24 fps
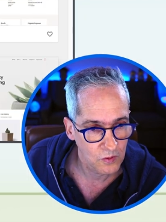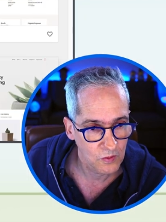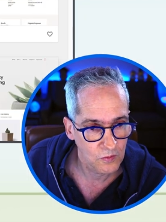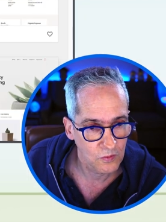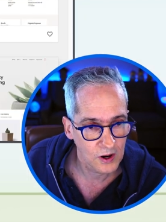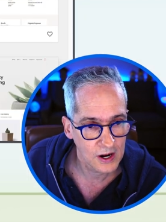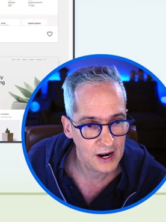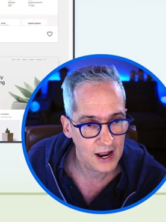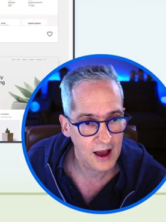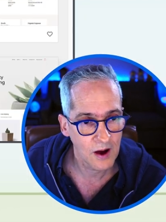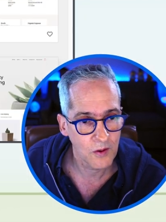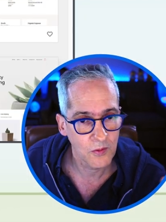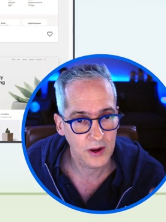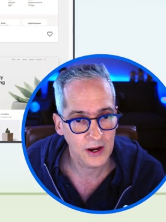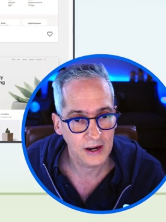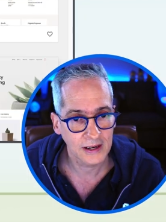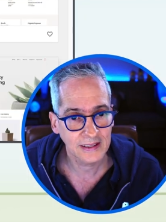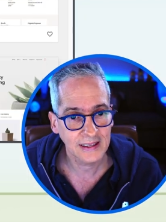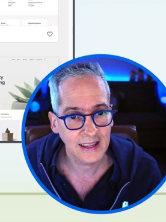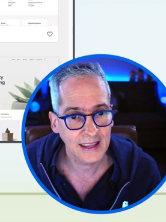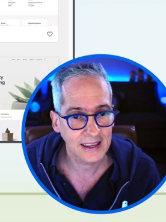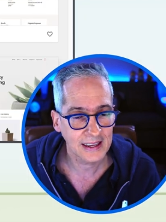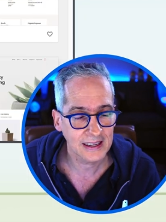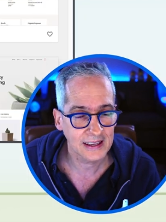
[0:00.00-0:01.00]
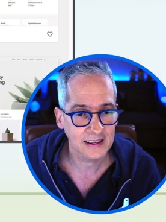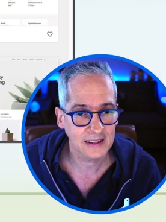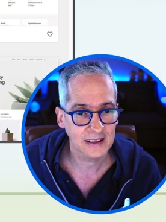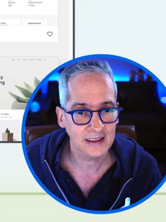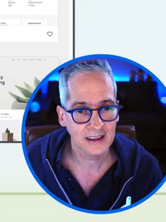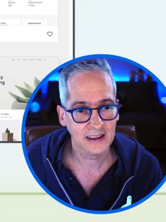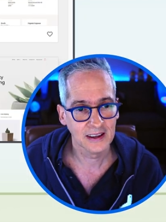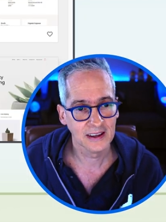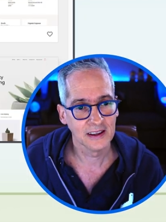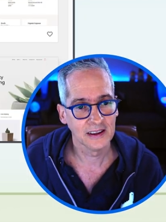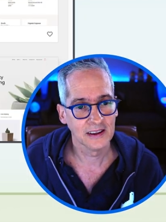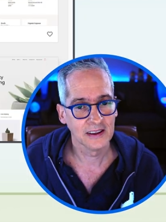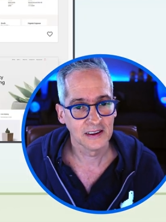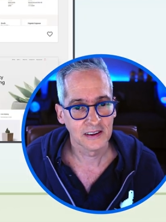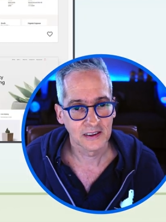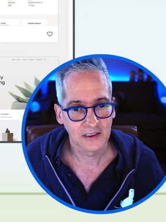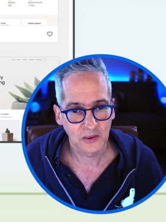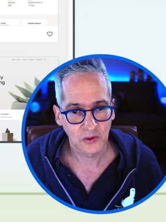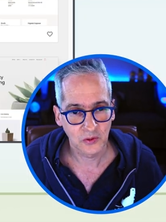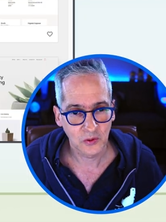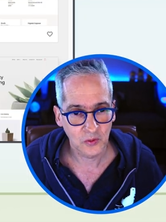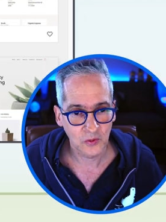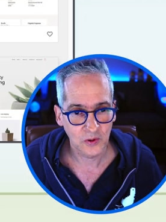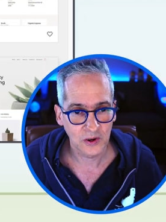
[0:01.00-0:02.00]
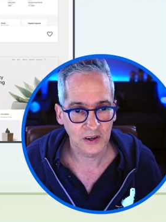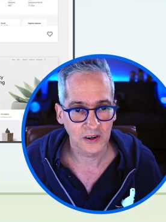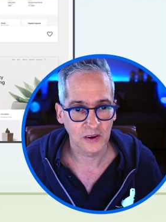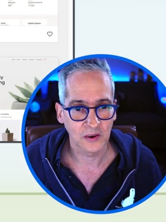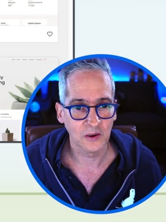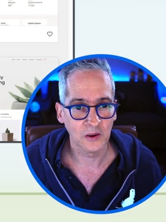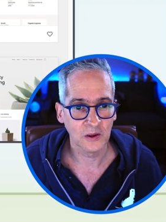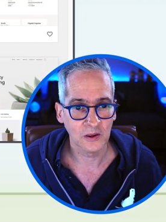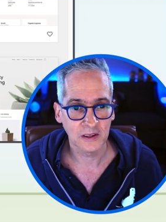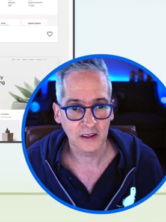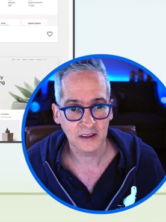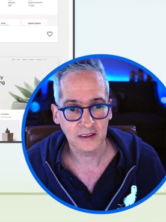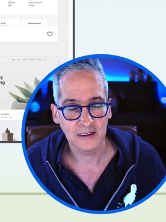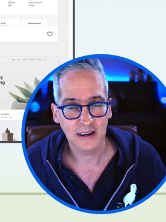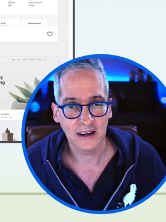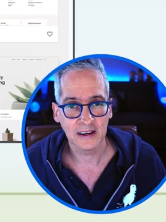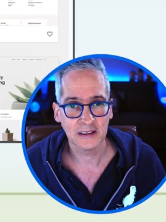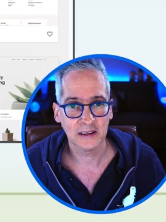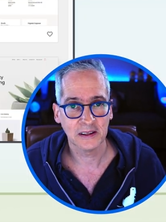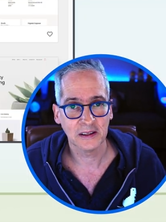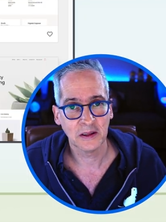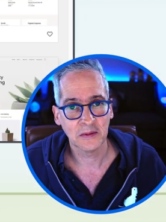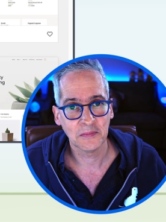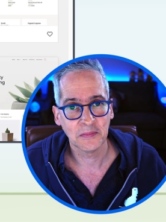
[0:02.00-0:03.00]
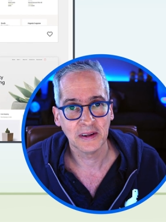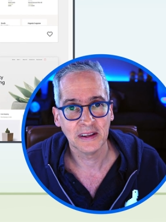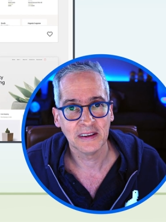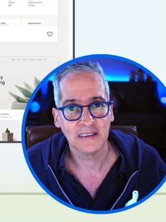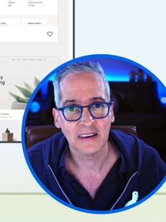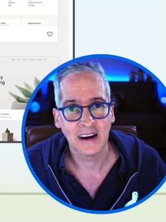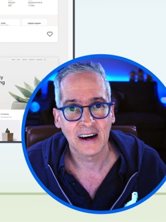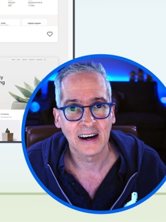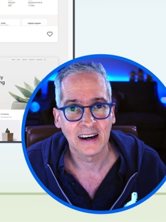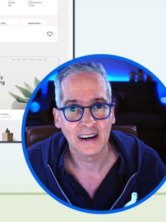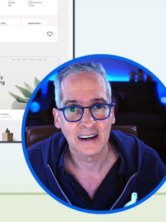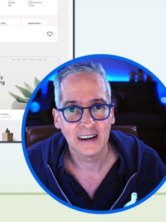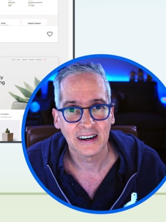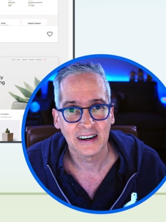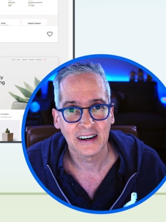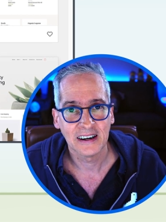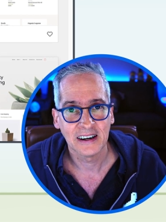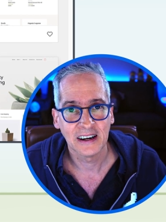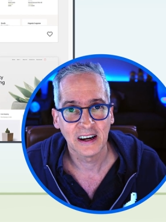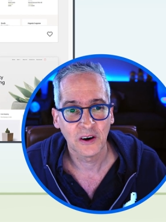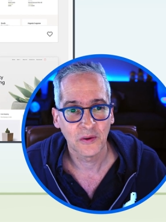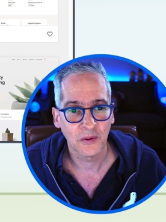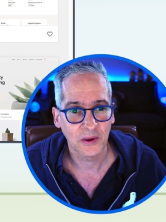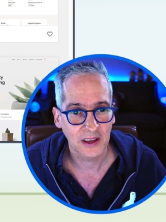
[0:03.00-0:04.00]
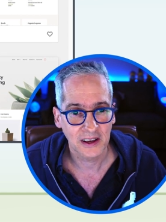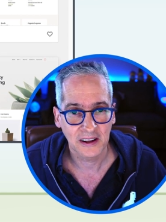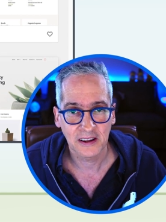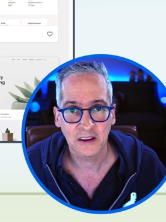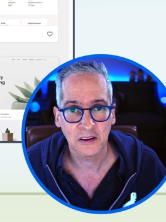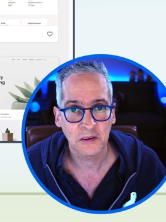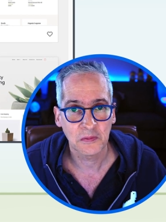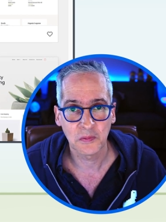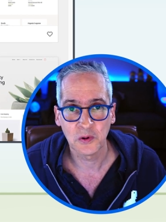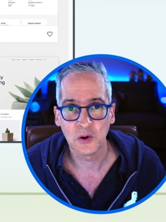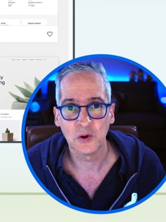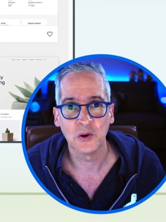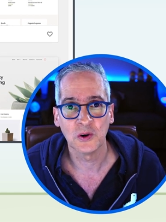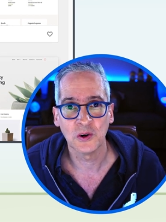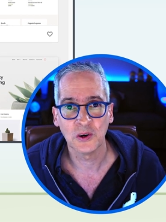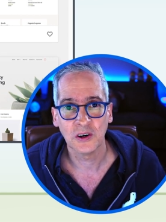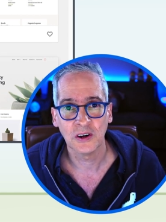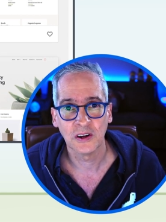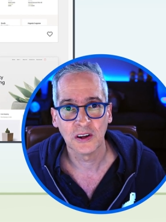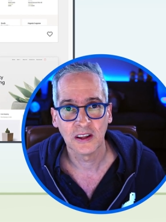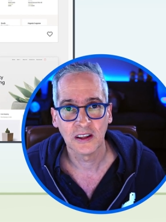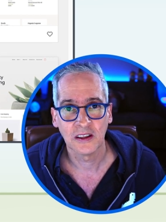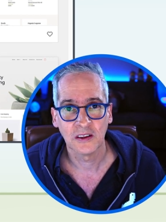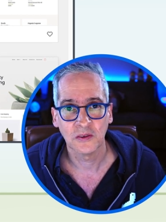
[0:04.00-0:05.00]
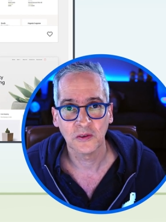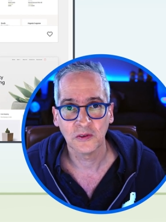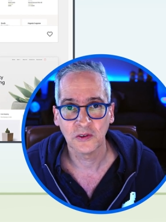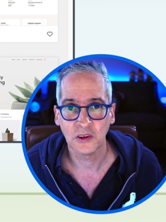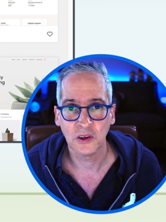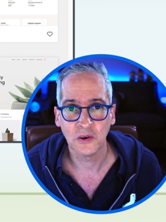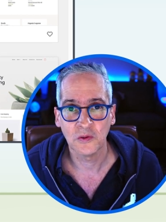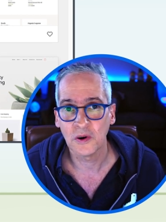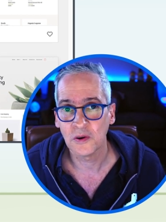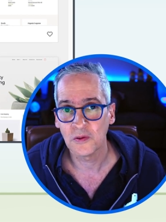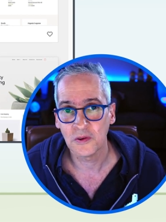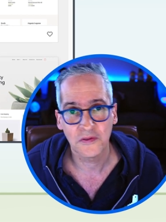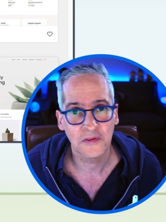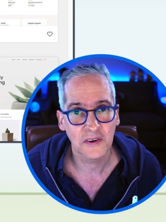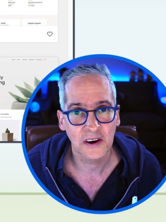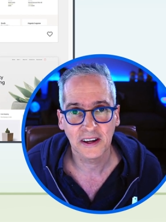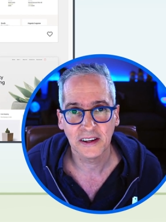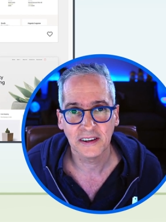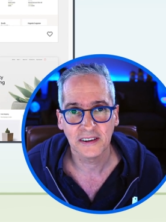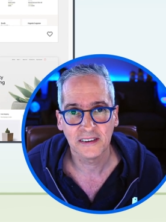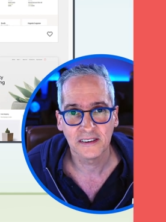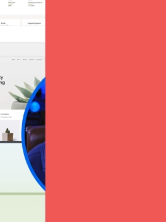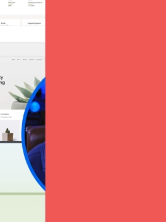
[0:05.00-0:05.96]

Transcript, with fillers: voila, we are taken to where all the starter templates are. Now we can explore to see what we find.